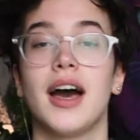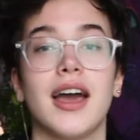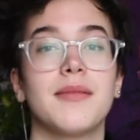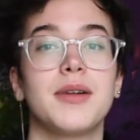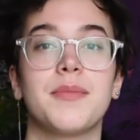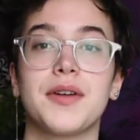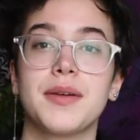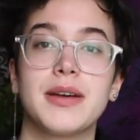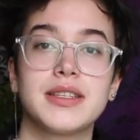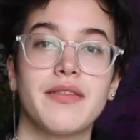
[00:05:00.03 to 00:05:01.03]
I am not
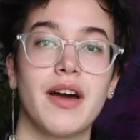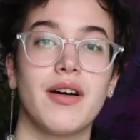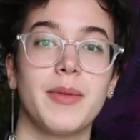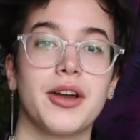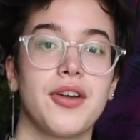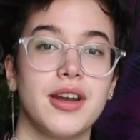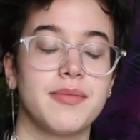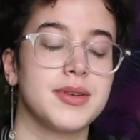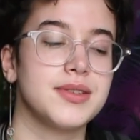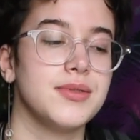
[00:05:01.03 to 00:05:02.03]
burning myself out on my
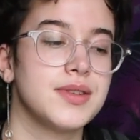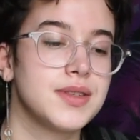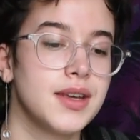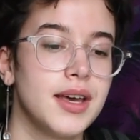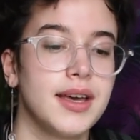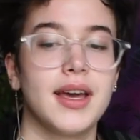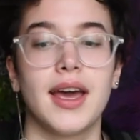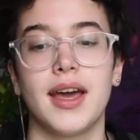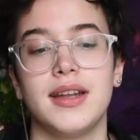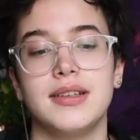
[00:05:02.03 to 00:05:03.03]
creative pursuits.
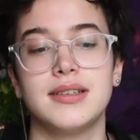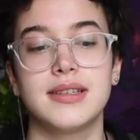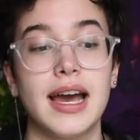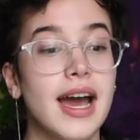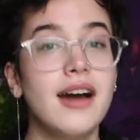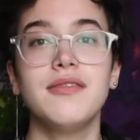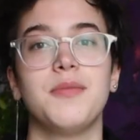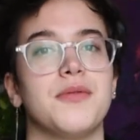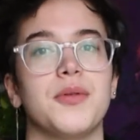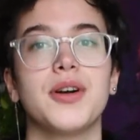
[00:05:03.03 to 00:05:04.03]
And I
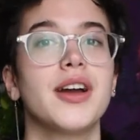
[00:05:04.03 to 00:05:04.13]
have before.